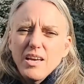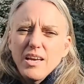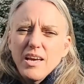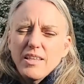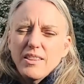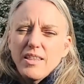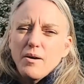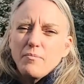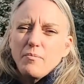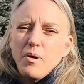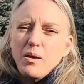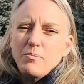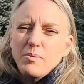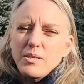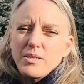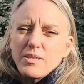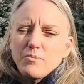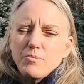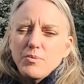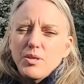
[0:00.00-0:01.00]
And that might be
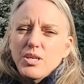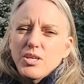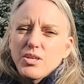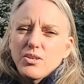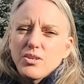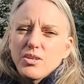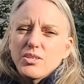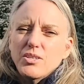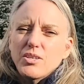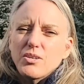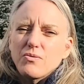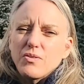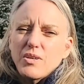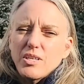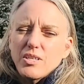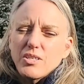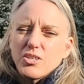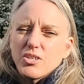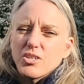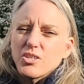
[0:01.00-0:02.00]
something you need to
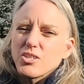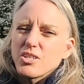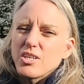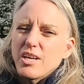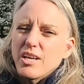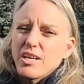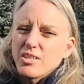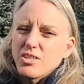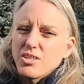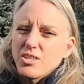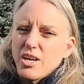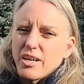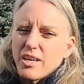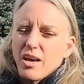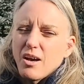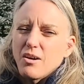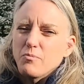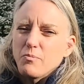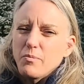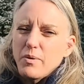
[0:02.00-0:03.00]
research and check
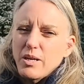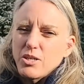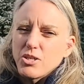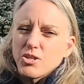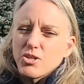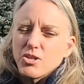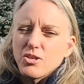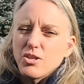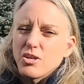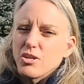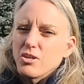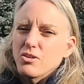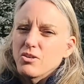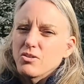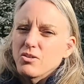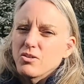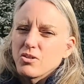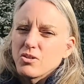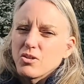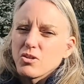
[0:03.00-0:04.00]
out and make sure that
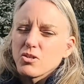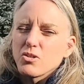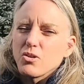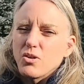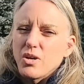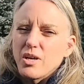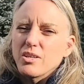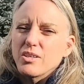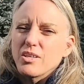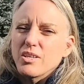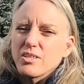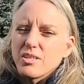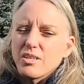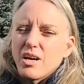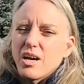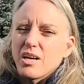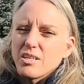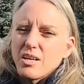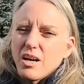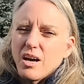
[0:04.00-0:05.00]
you, your soil is
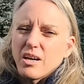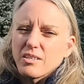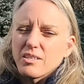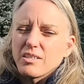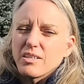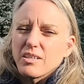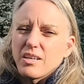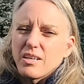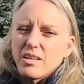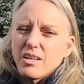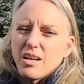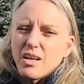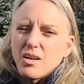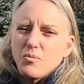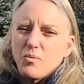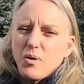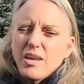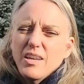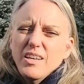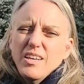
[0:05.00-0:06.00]
not toxic in any
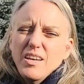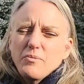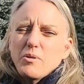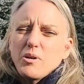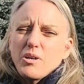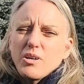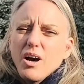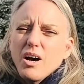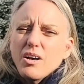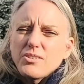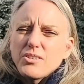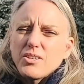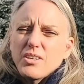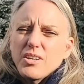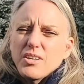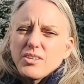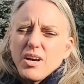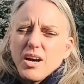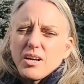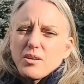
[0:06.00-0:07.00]
way. And we're also going
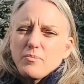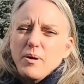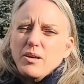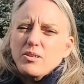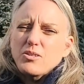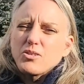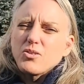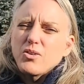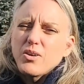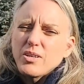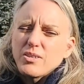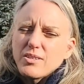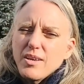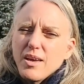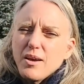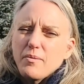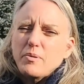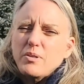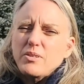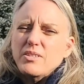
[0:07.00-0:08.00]
to talk about soil
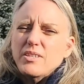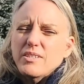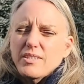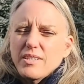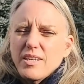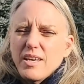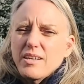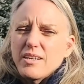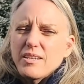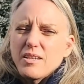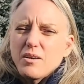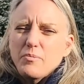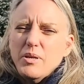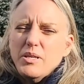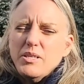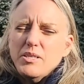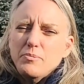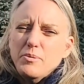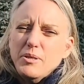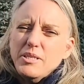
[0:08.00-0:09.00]
samples and sending them
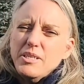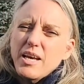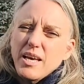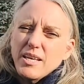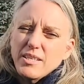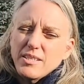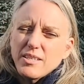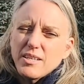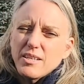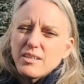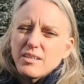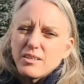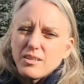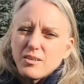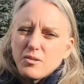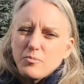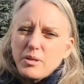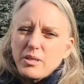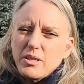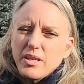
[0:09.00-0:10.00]
in to be tested a
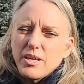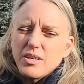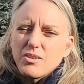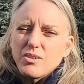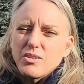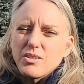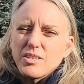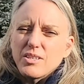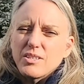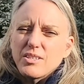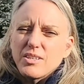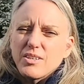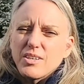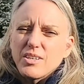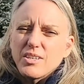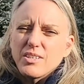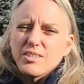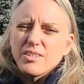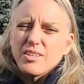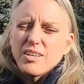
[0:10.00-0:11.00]
little bit later in this
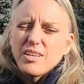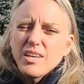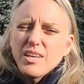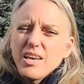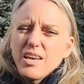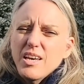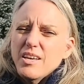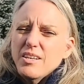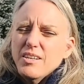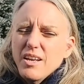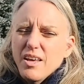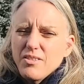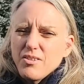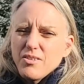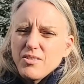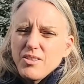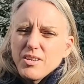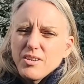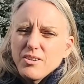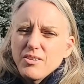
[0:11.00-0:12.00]
series. Another
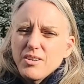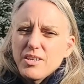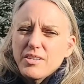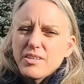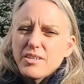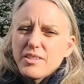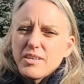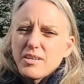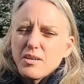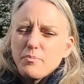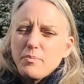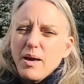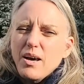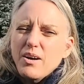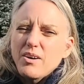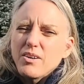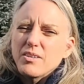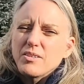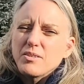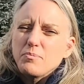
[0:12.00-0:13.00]
thing you need to think
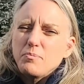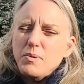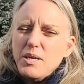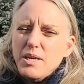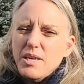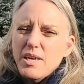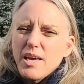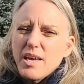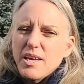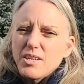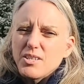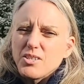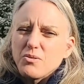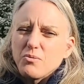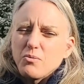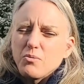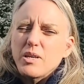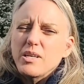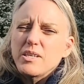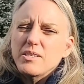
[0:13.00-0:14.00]
about is pH.
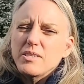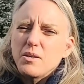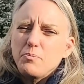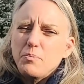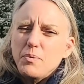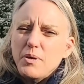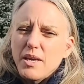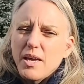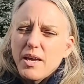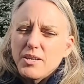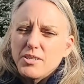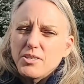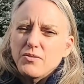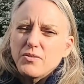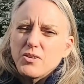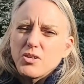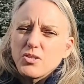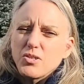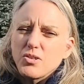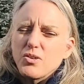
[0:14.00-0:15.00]
What is the pH of
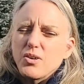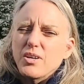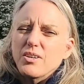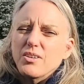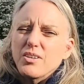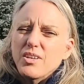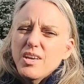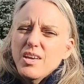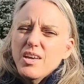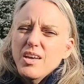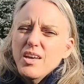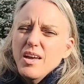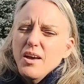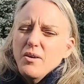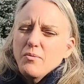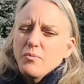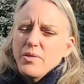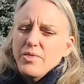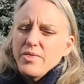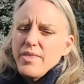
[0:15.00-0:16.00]
your soil?
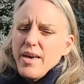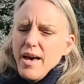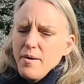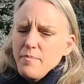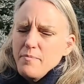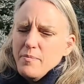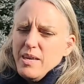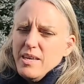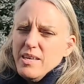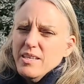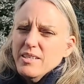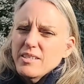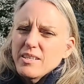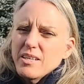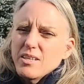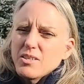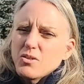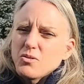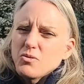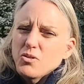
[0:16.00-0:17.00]
And what that means
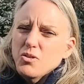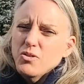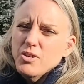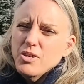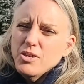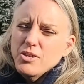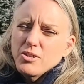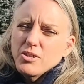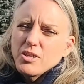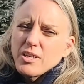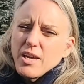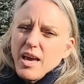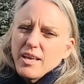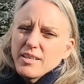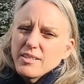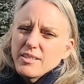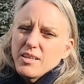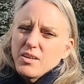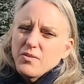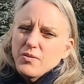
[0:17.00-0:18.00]
is you need to look at
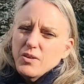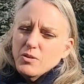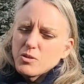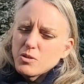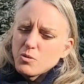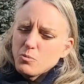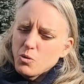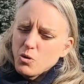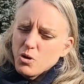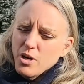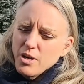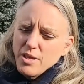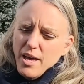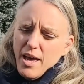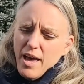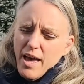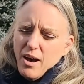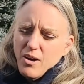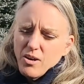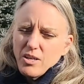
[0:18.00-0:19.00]
and see if it's more on the
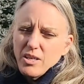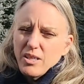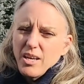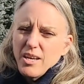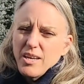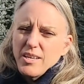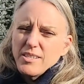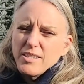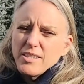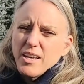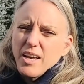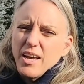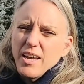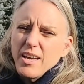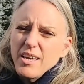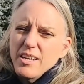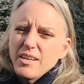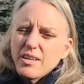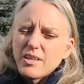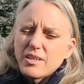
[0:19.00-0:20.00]
alkaline
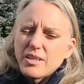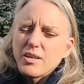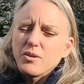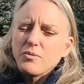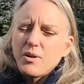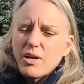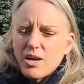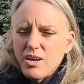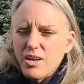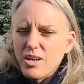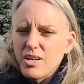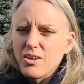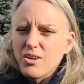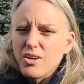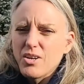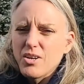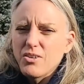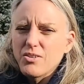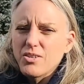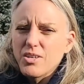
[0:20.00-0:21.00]
side, like we are here
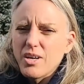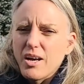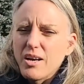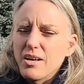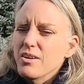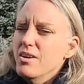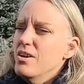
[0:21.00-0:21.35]
in Utah.